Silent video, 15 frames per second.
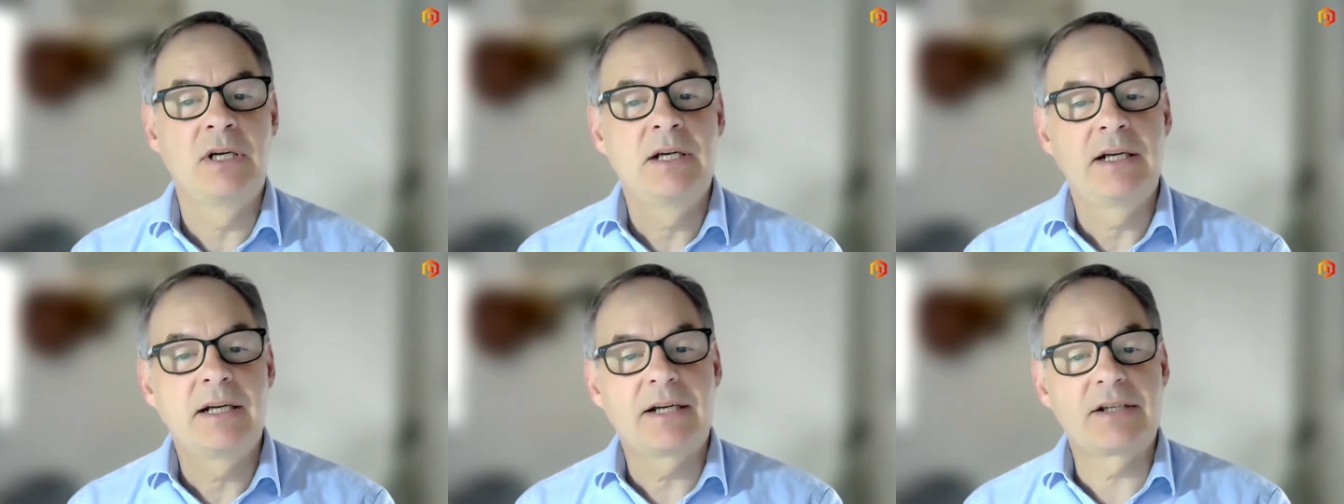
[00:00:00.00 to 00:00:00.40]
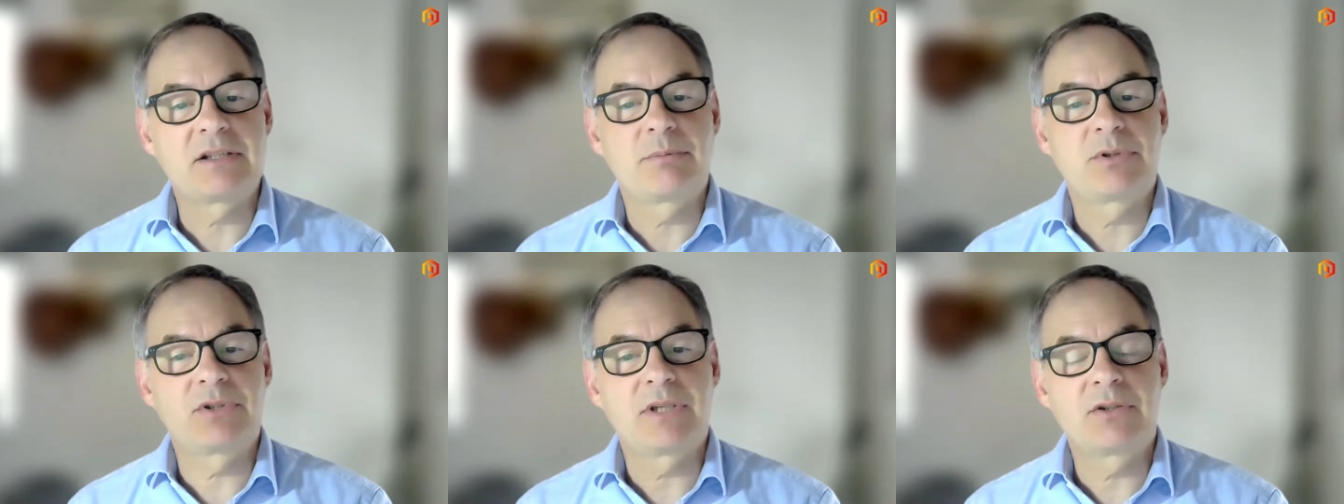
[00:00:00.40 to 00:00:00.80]
has the
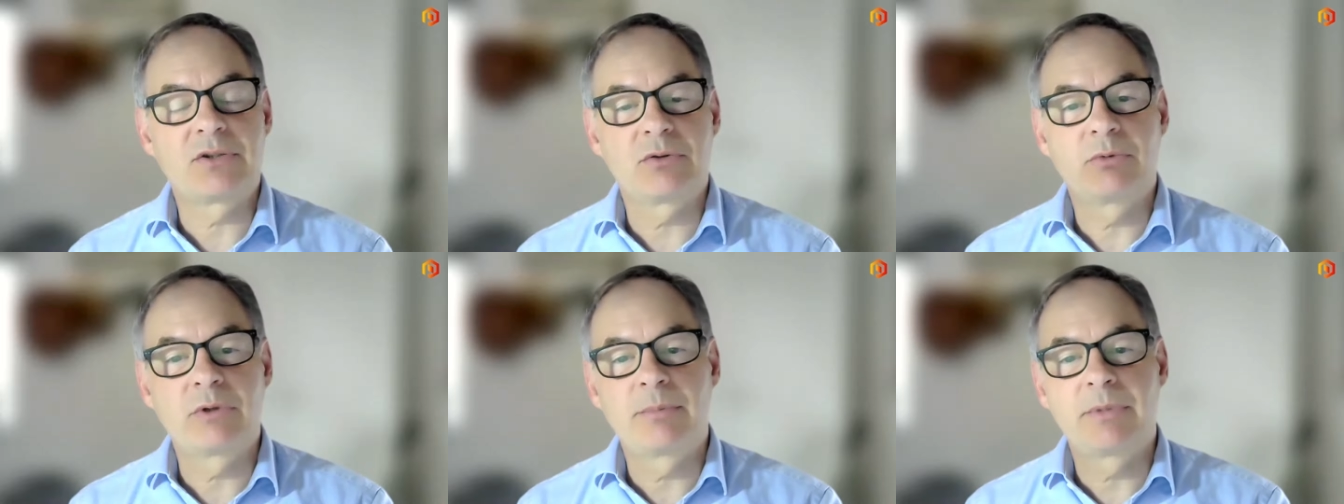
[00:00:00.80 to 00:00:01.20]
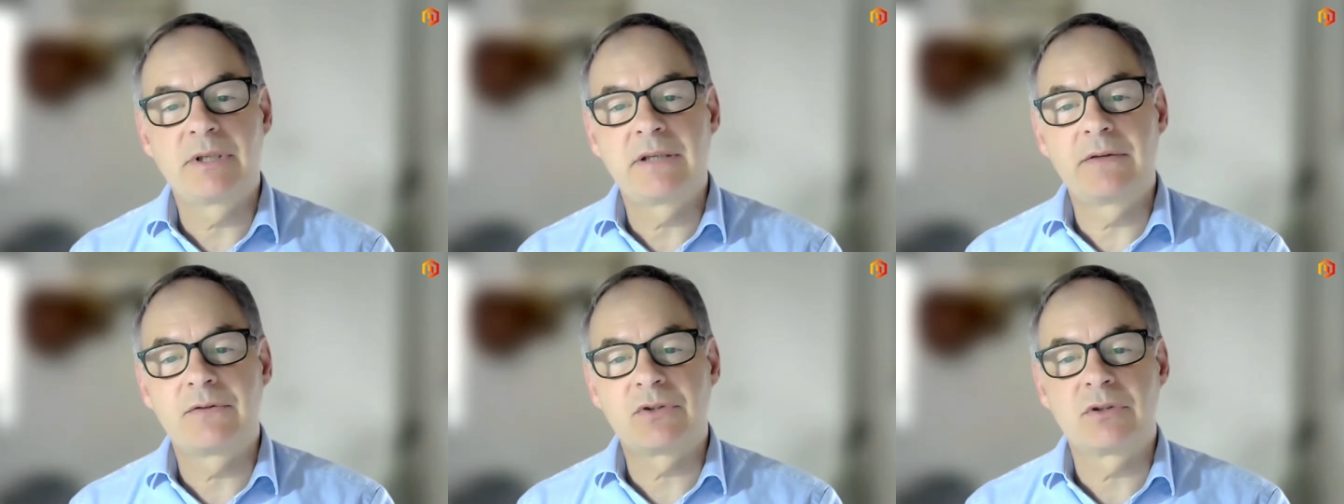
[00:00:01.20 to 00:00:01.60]
potential, we
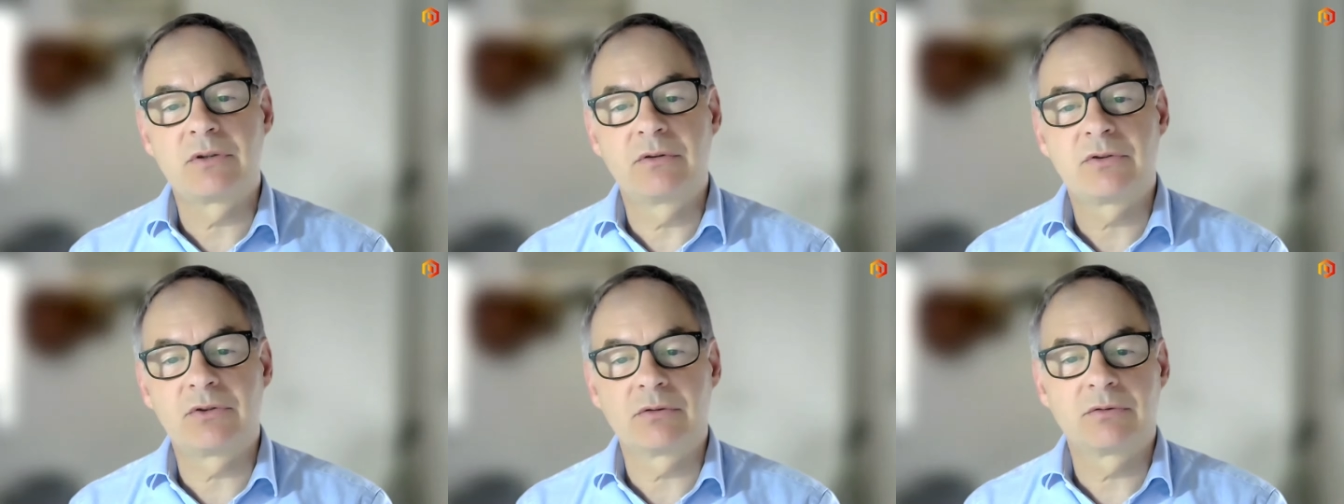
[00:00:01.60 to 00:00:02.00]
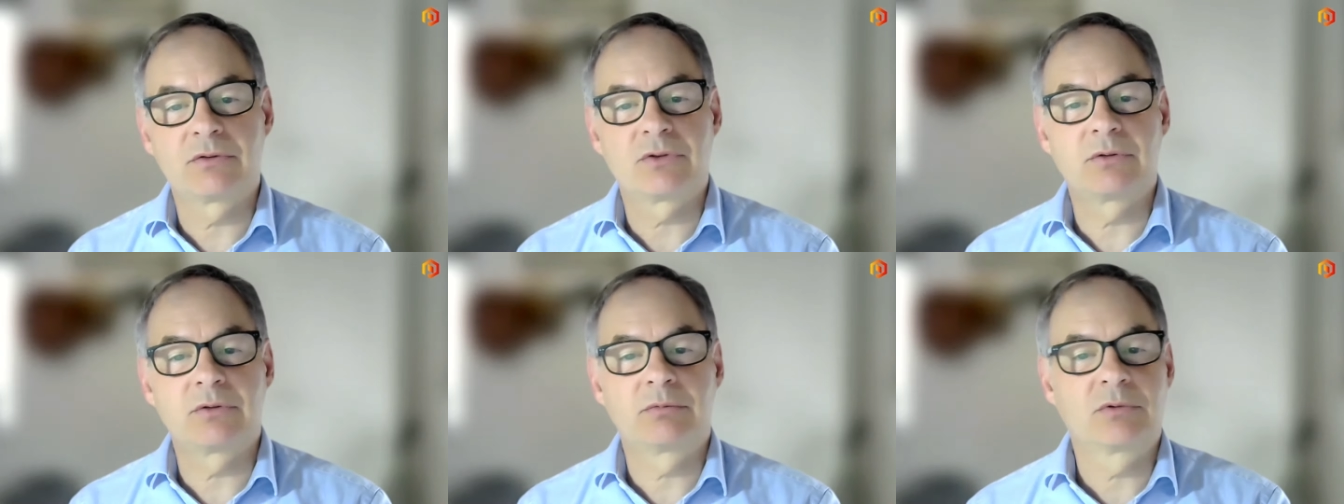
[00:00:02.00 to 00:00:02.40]
believe, to sort
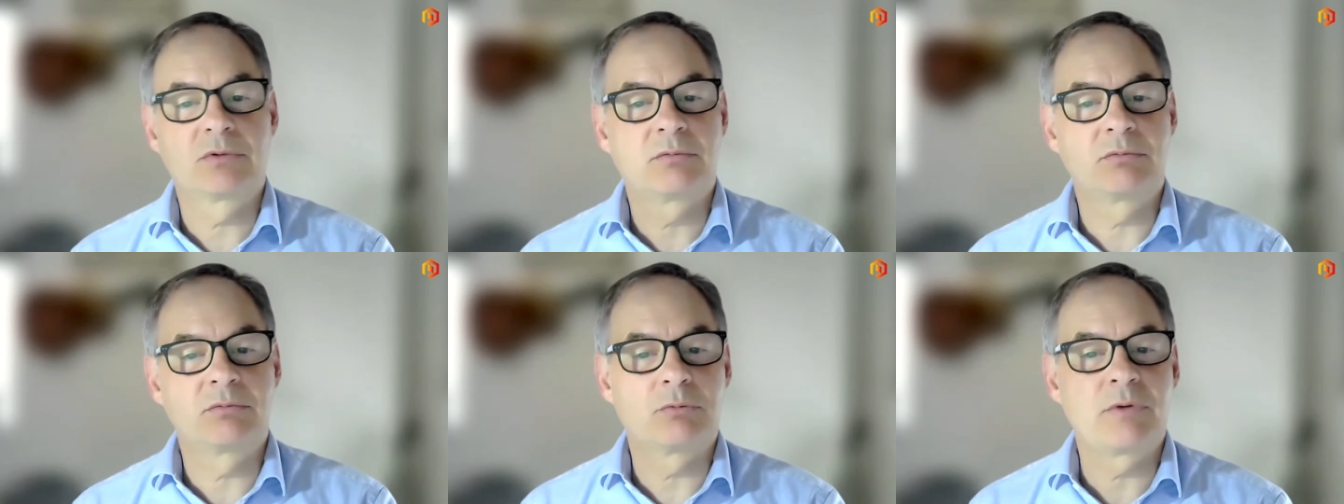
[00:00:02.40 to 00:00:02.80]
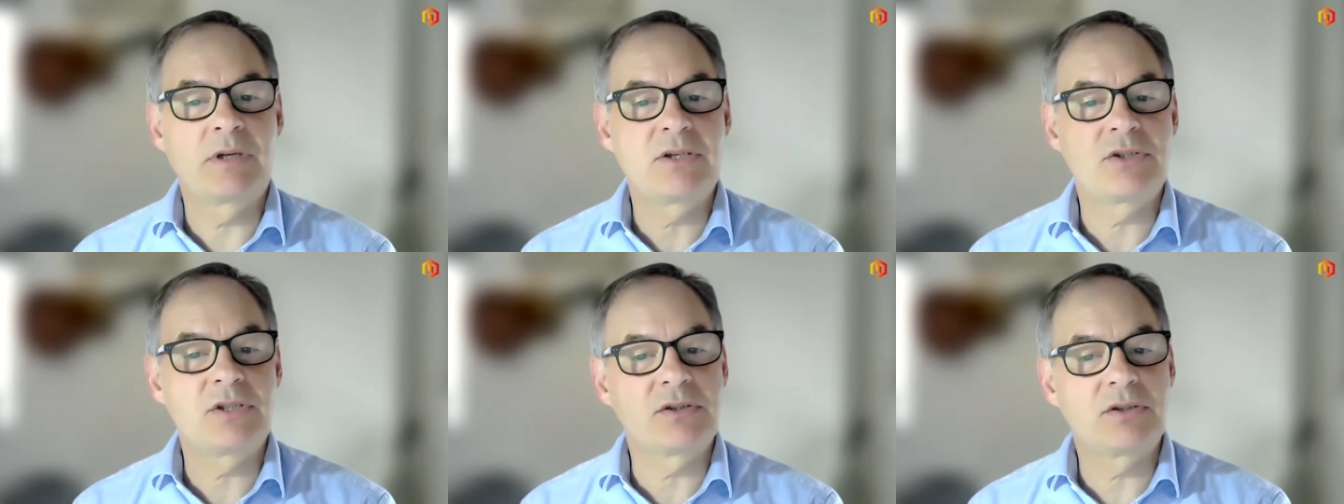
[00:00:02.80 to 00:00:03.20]
to, to, to
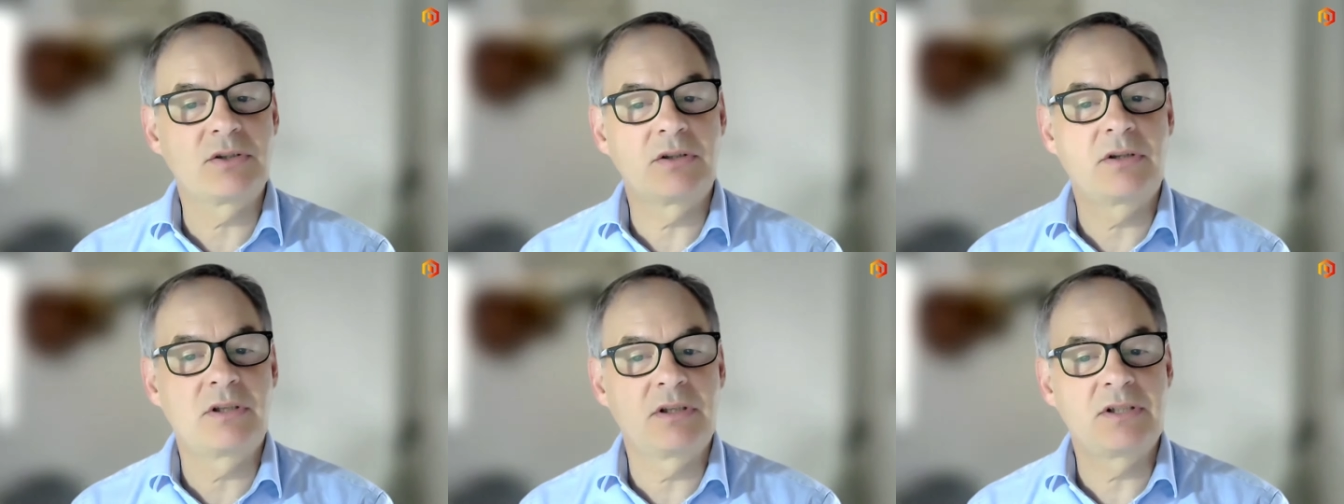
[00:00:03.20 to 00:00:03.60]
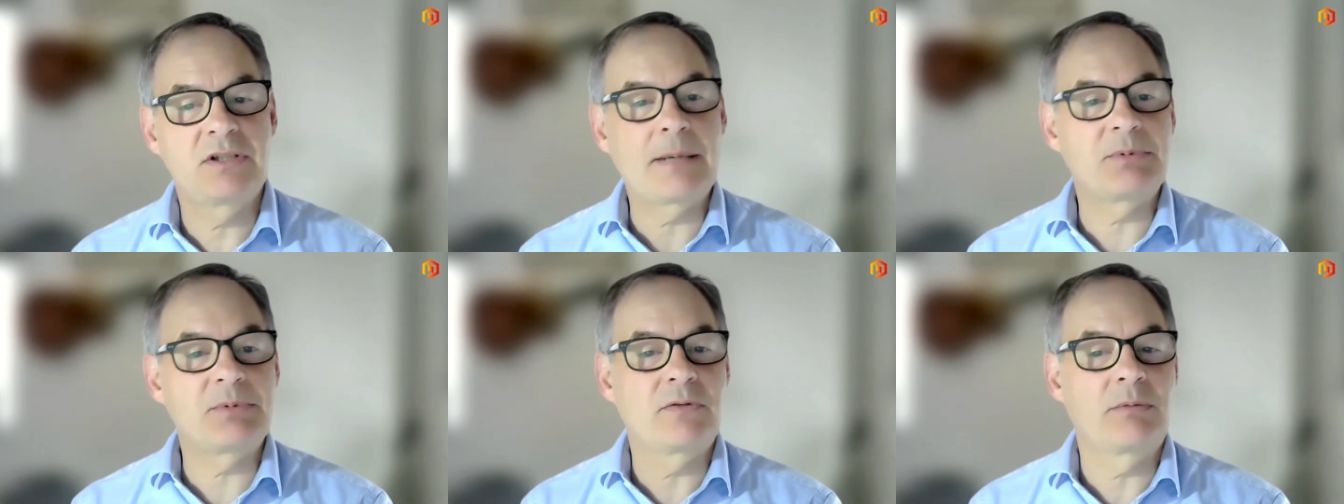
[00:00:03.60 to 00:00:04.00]
reach into the
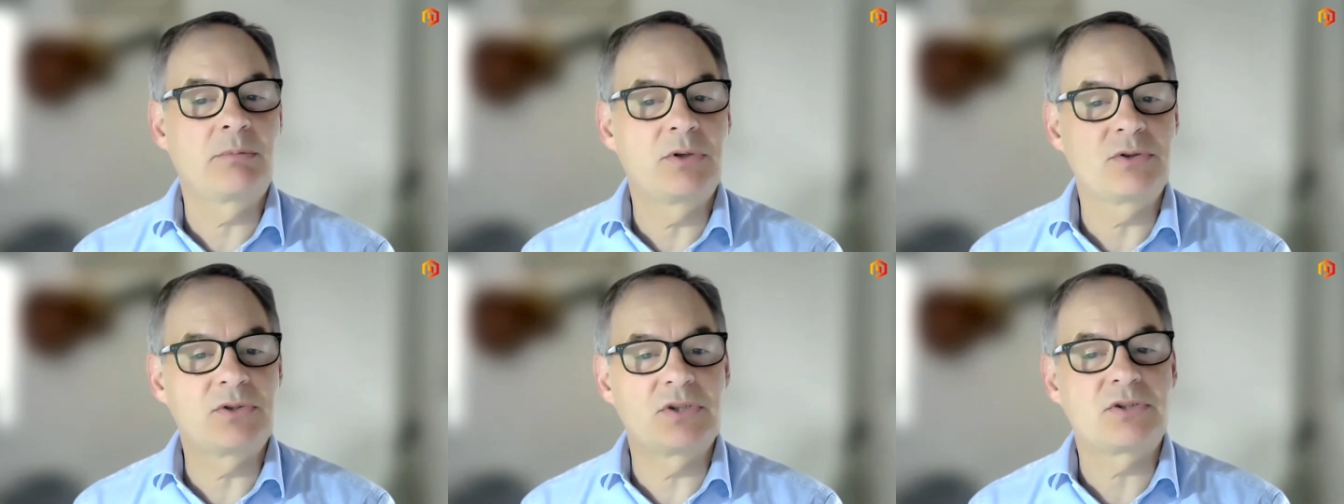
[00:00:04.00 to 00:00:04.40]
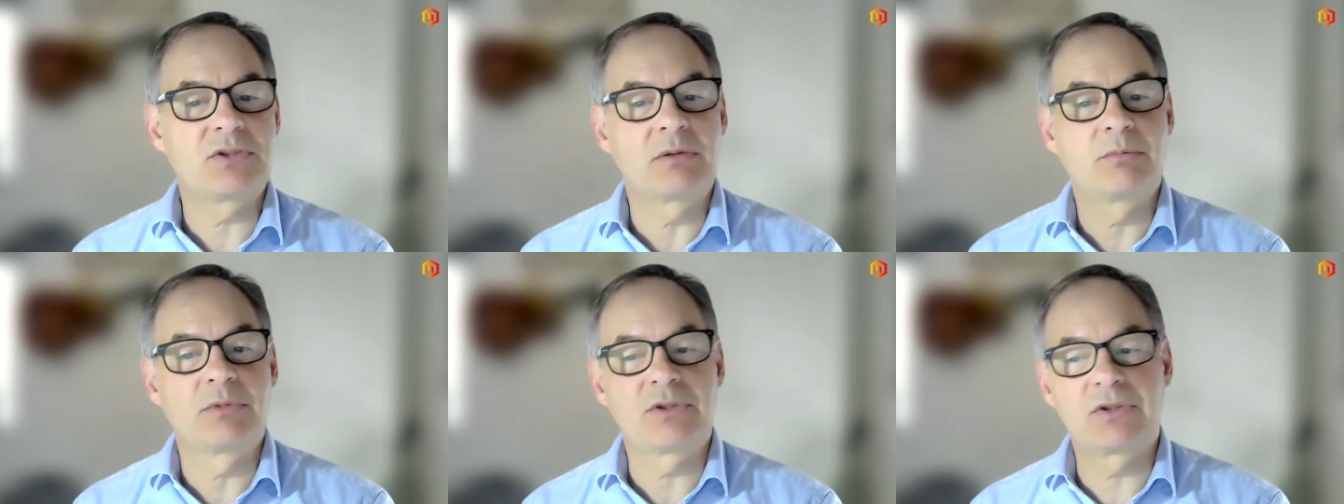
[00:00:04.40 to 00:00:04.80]
adaptive immune
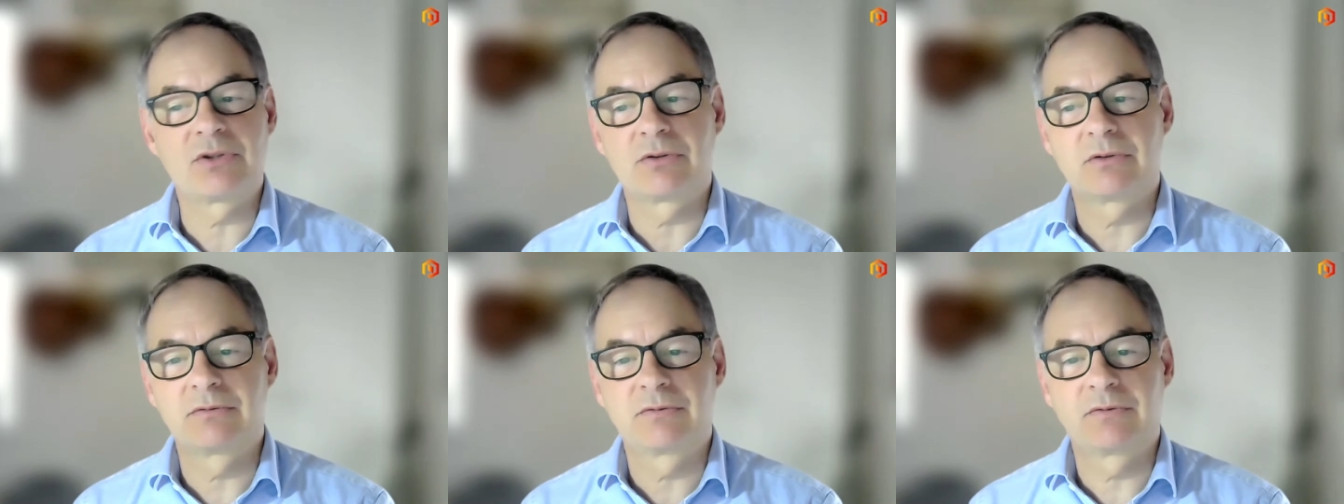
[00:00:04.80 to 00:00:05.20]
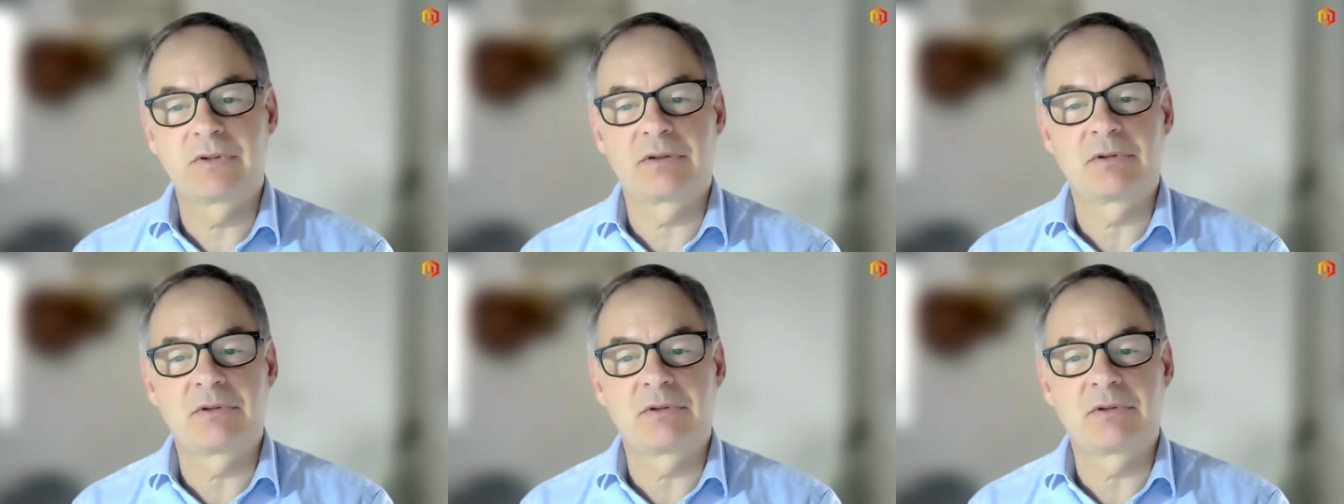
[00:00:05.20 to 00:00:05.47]
system, which is sort of you know,